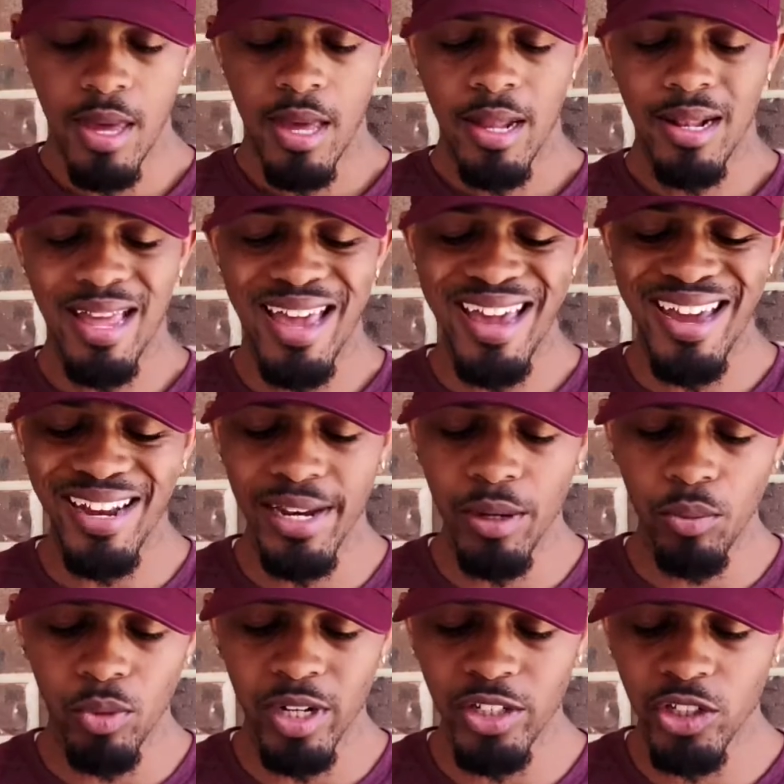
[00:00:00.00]

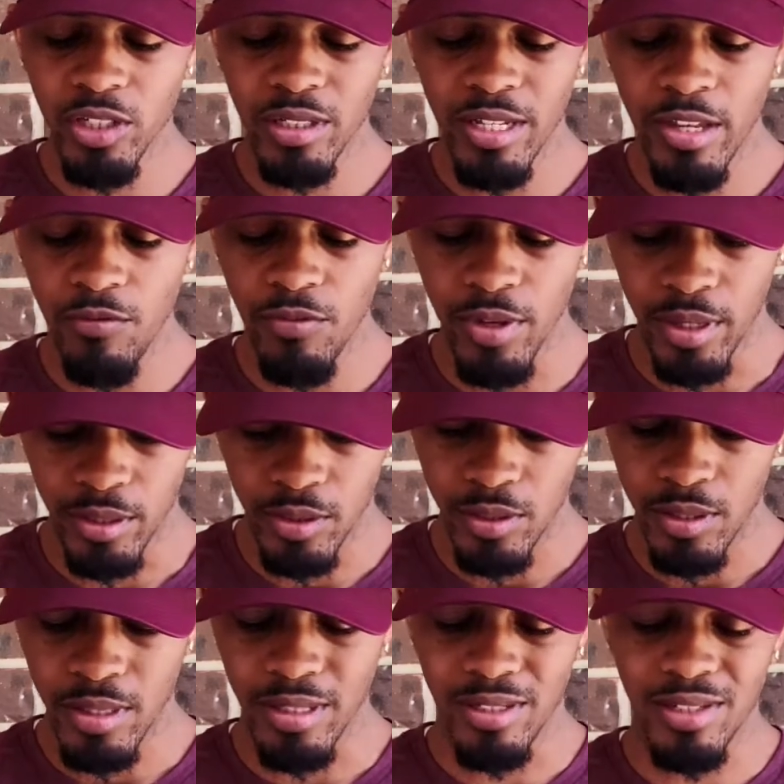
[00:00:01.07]
A&M rushing defense
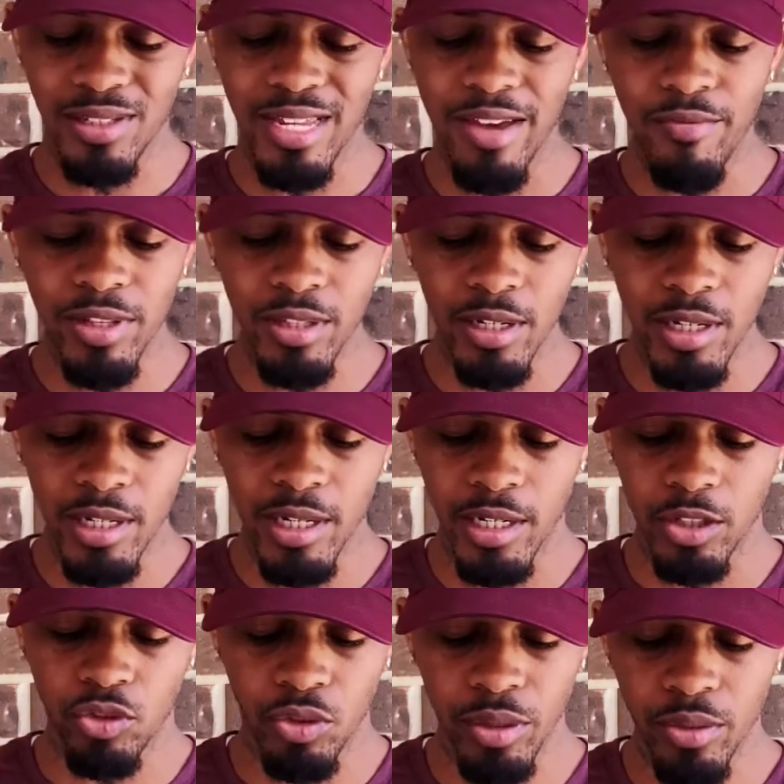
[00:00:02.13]
is 7th in the
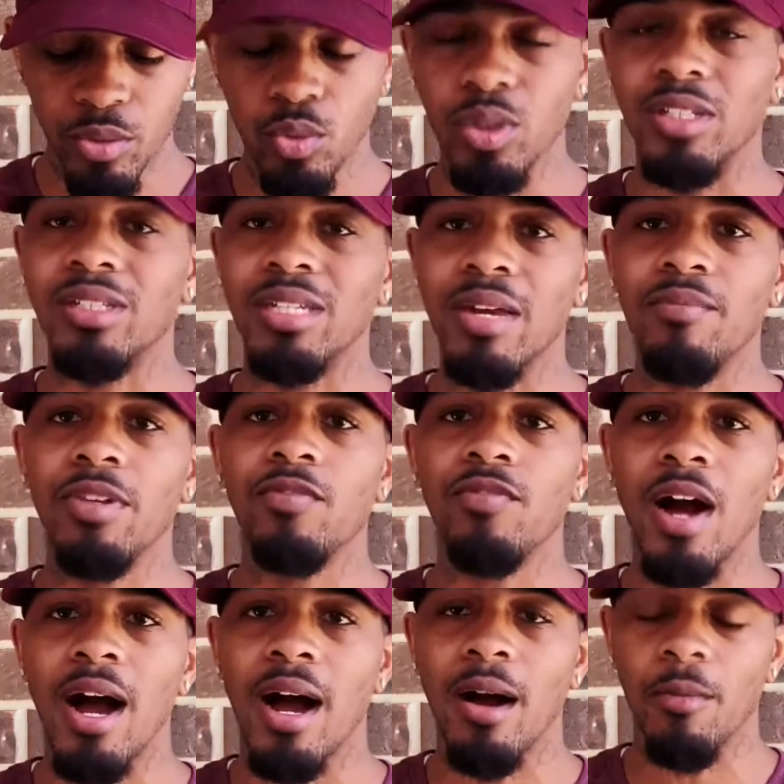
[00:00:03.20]
country with
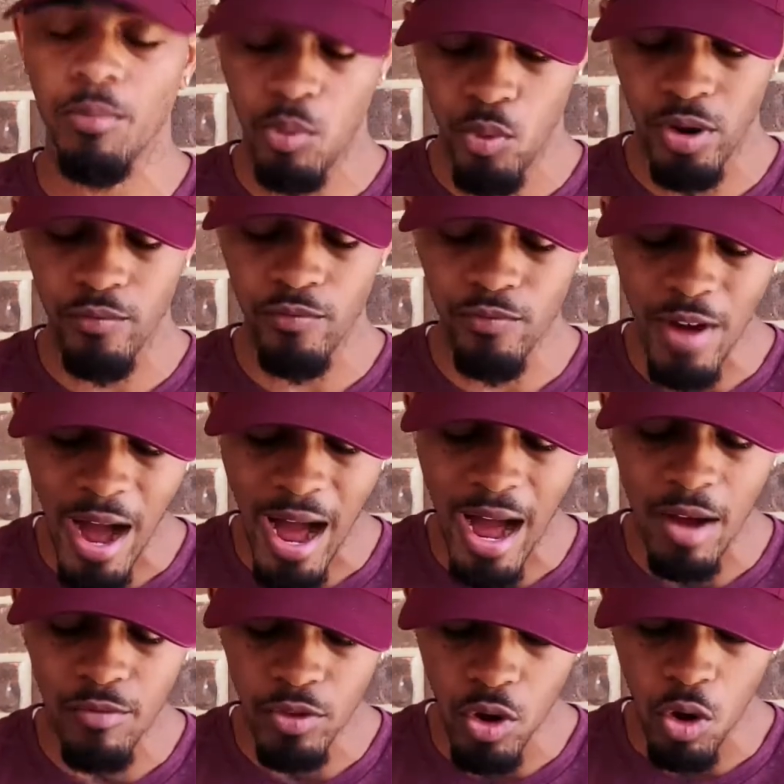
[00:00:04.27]

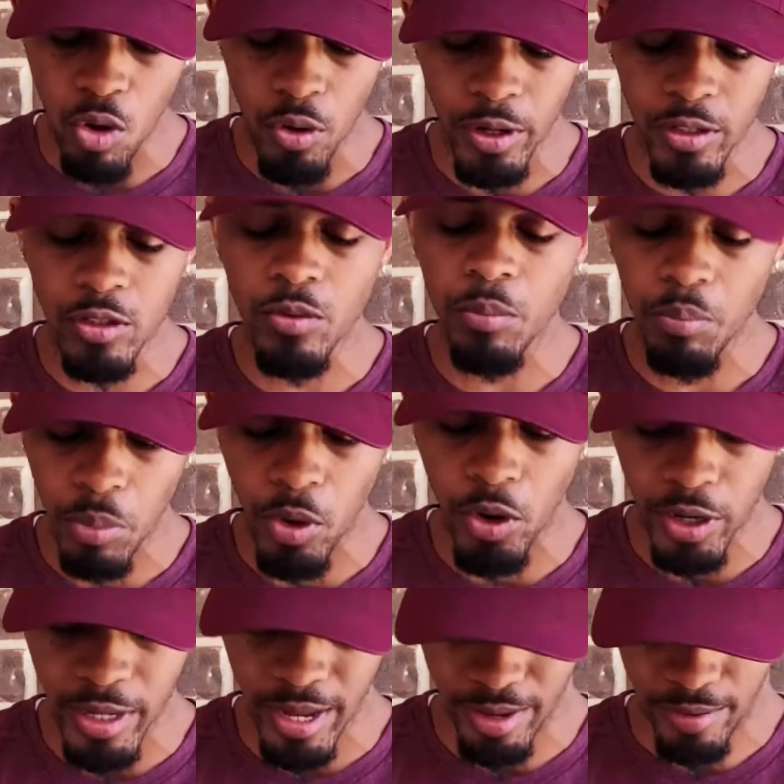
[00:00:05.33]
75.5 yards per
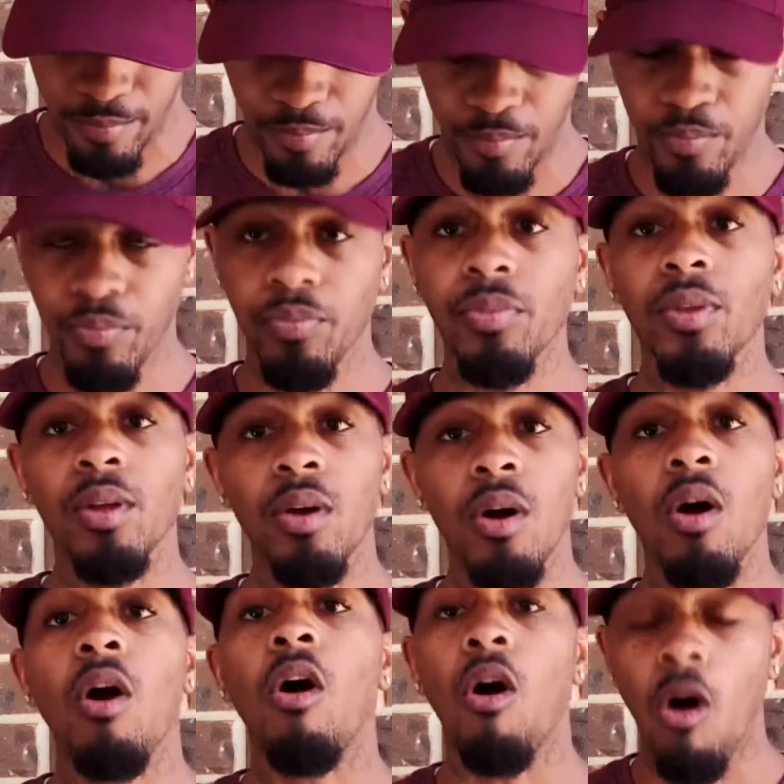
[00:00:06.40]
game.
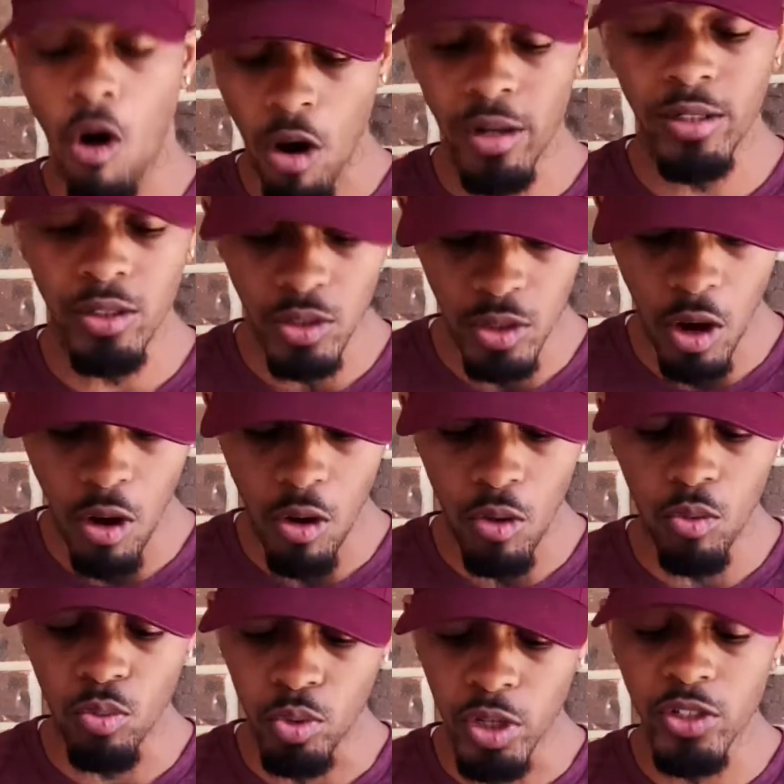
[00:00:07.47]
Arkansas
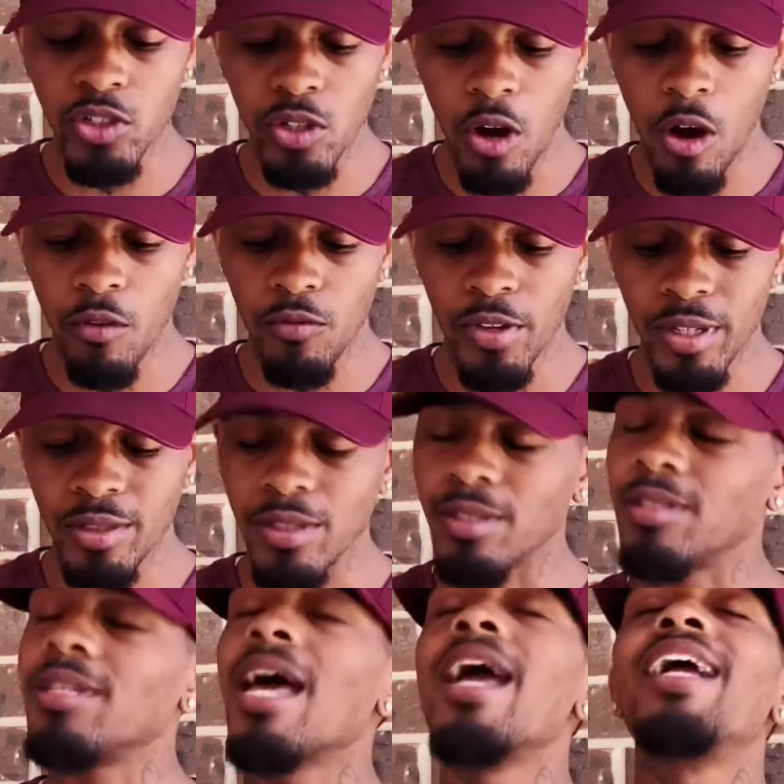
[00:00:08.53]
rushing offense
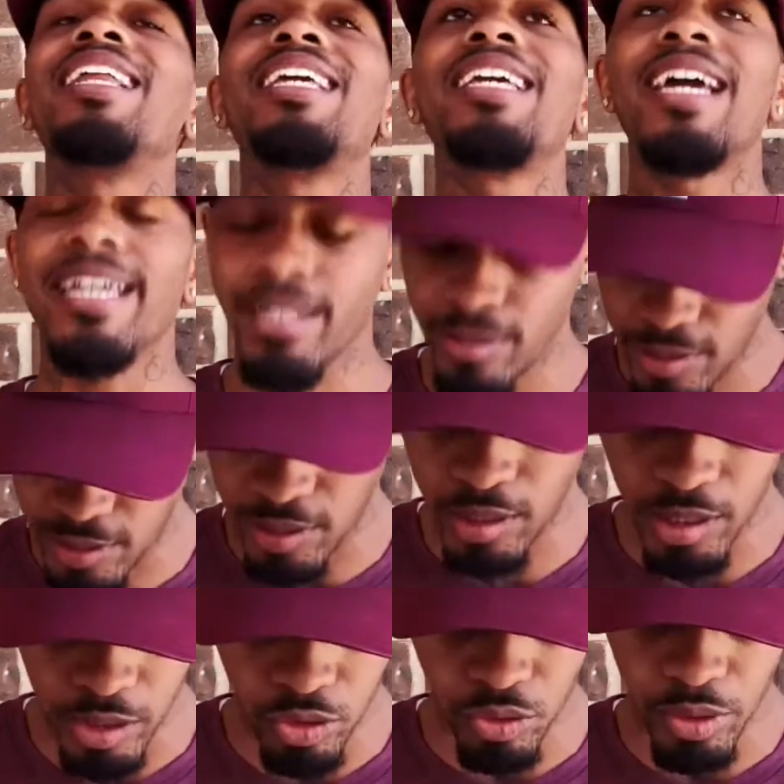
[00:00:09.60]
is 88th in the
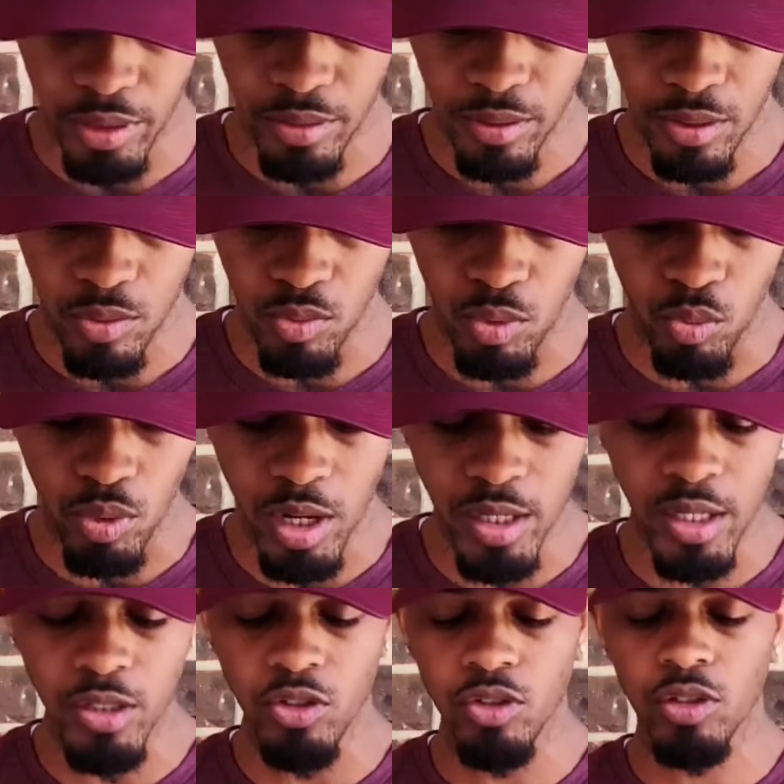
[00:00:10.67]
country with
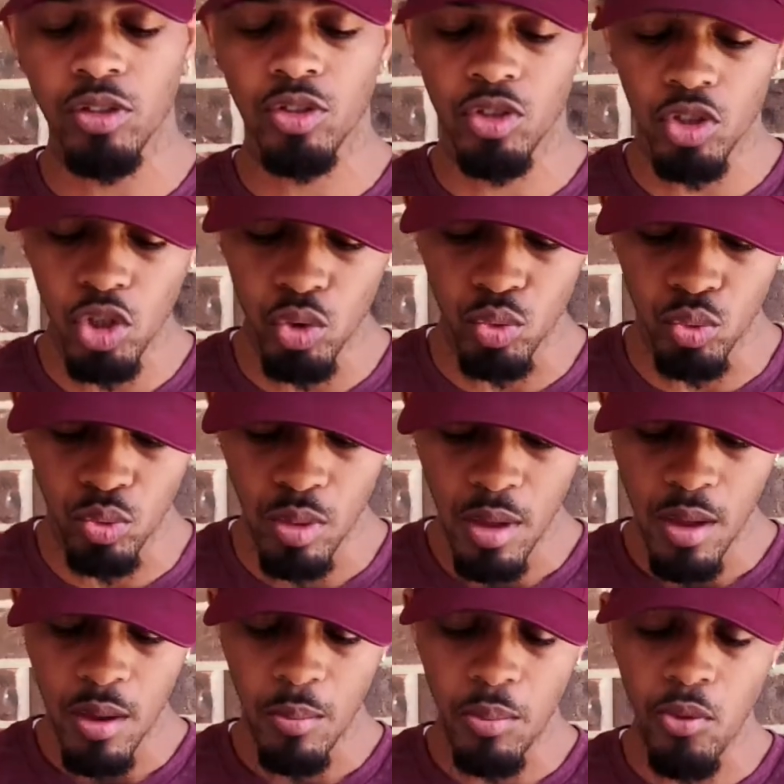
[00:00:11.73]

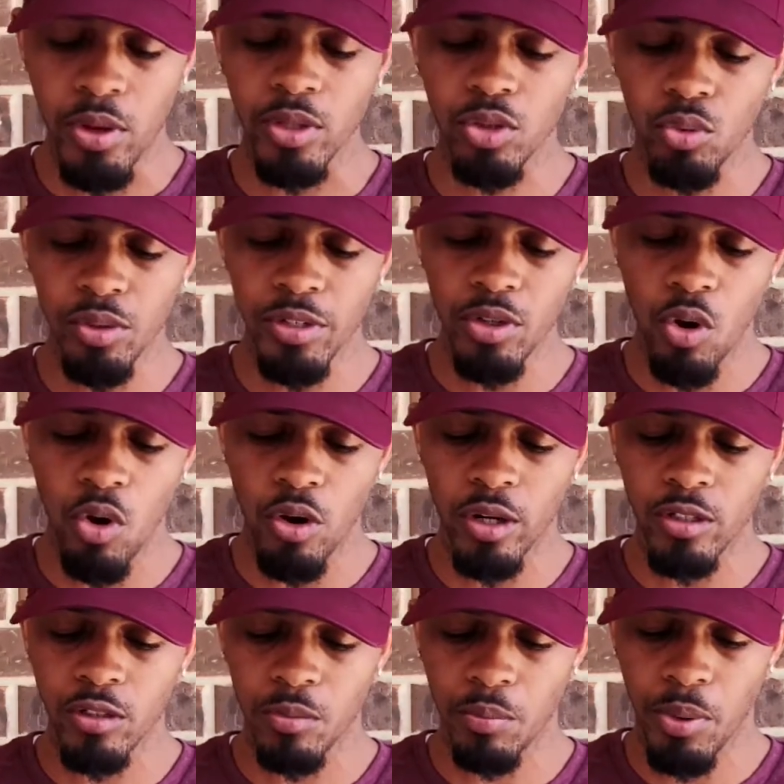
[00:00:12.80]
102.3
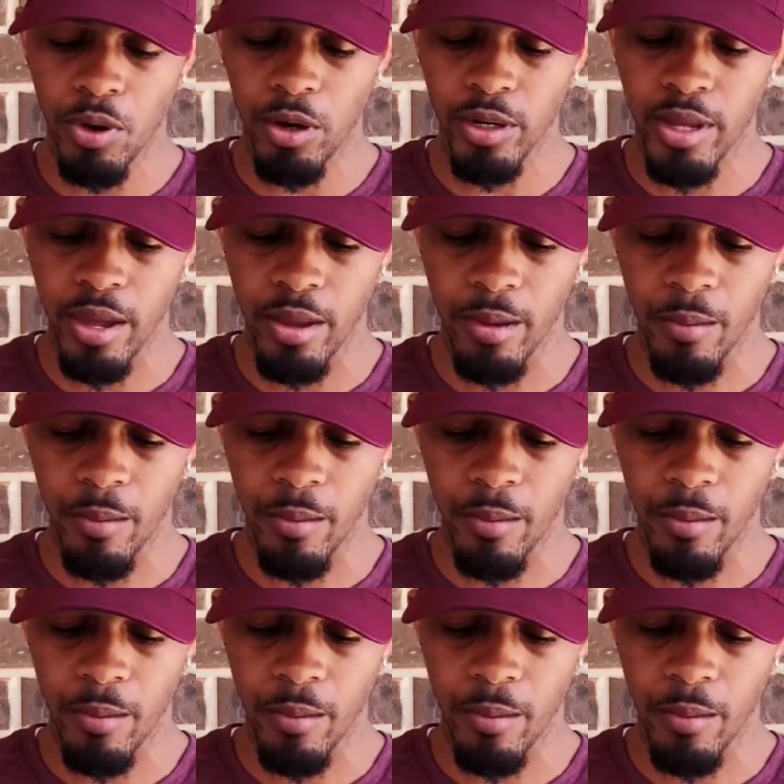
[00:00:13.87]
yards per game.